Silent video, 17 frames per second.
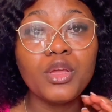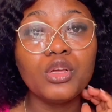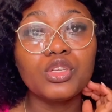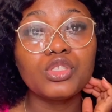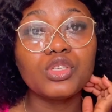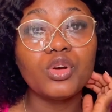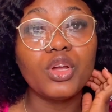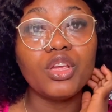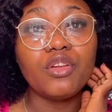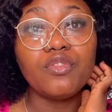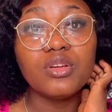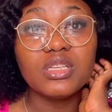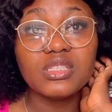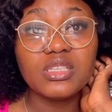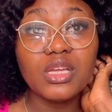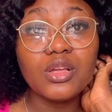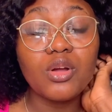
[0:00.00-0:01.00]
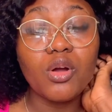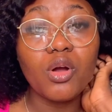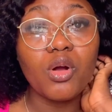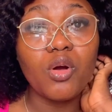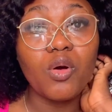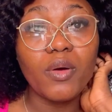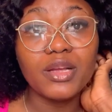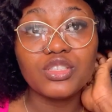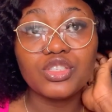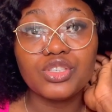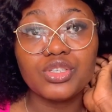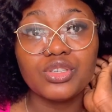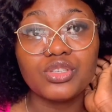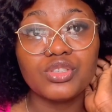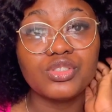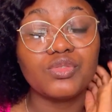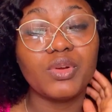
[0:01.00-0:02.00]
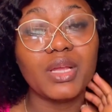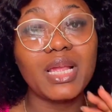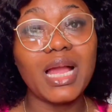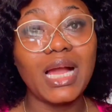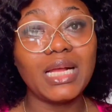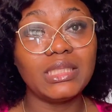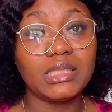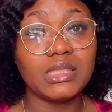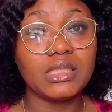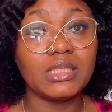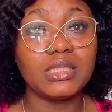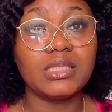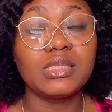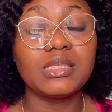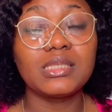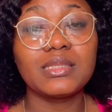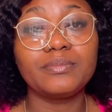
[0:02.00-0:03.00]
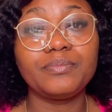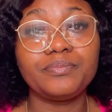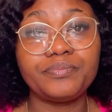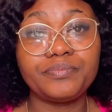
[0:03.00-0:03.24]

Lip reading: So if you still got questions regarding this,